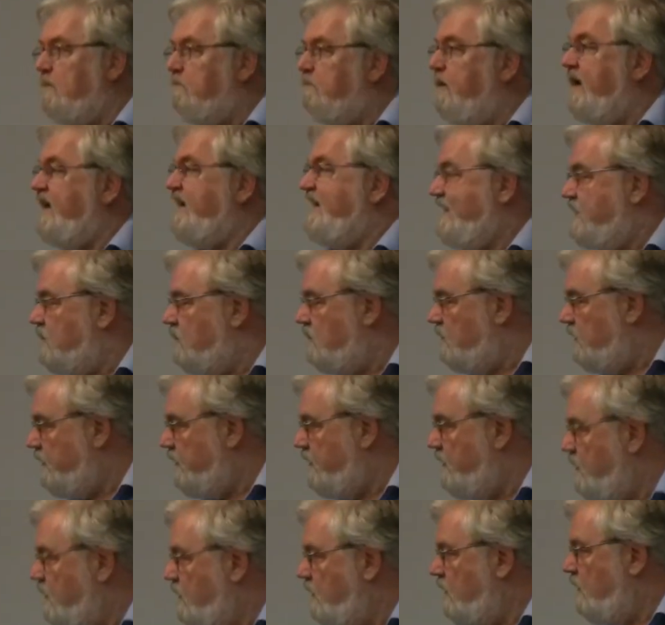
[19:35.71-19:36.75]
to be beaten.
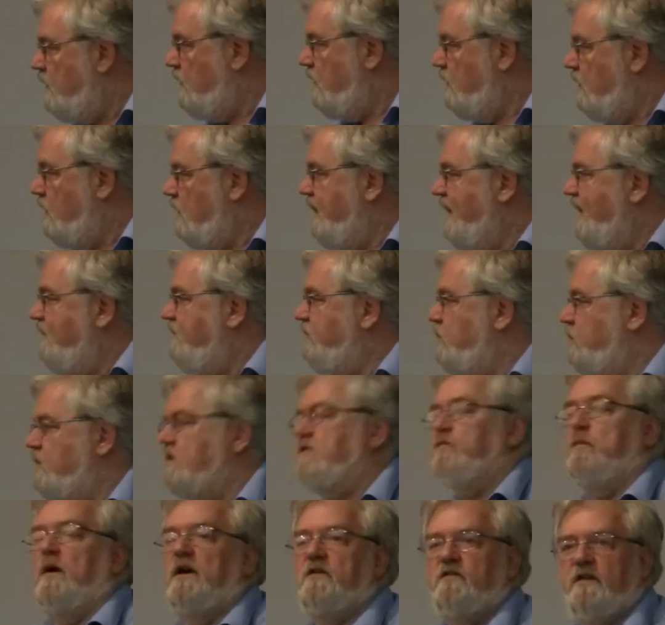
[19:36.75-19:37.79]
Or if you
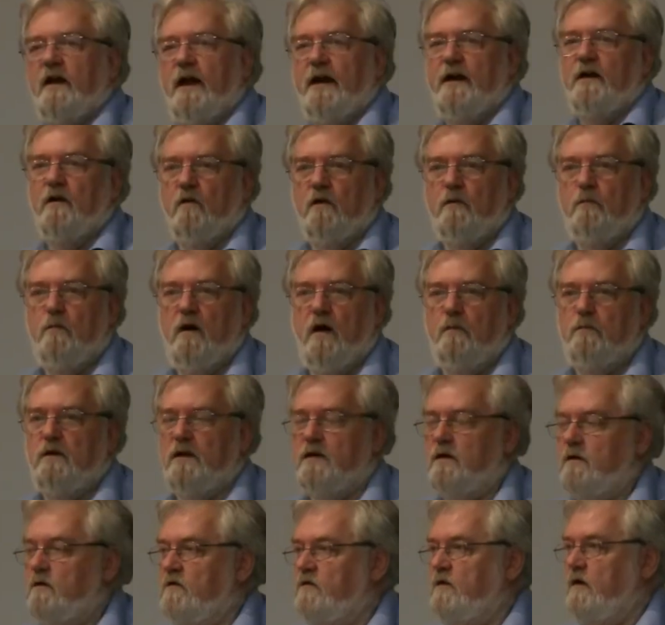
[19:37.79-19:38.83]
express anger in
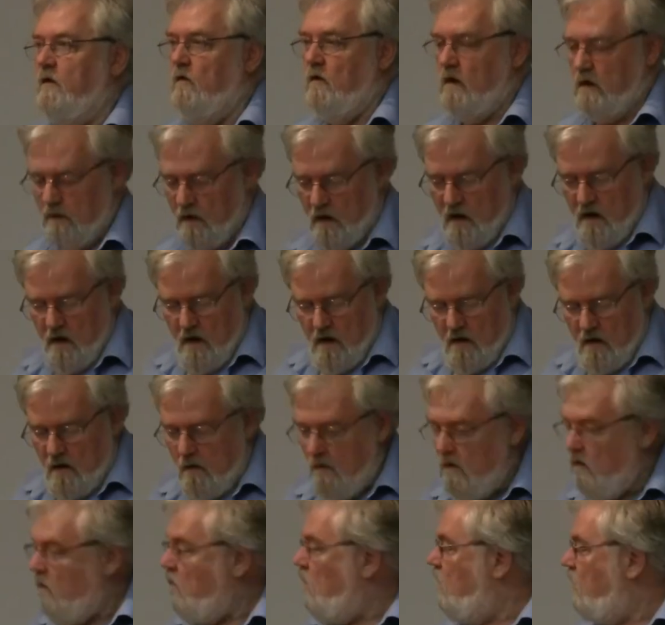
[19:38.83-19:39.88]
public and so on.
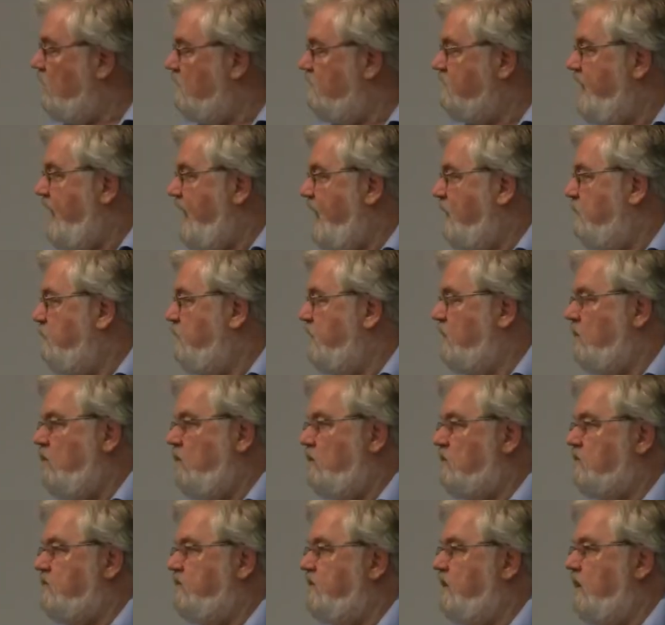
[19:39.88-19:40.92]
All of that, but
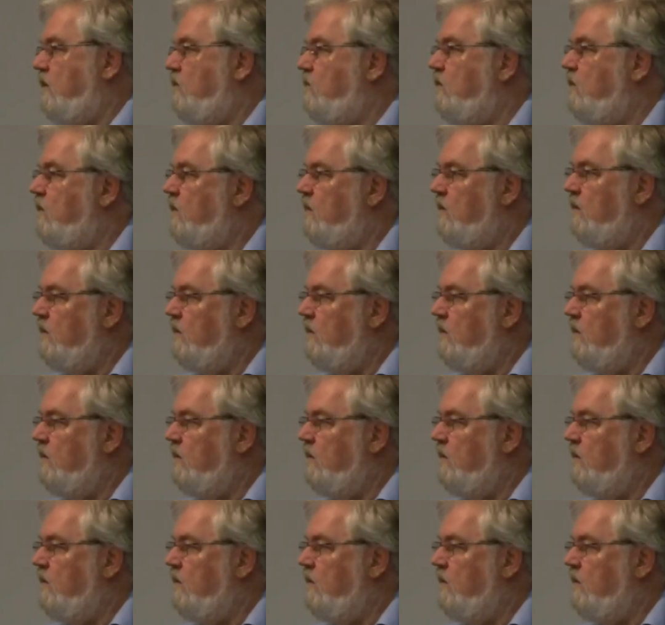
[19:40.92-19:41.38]
also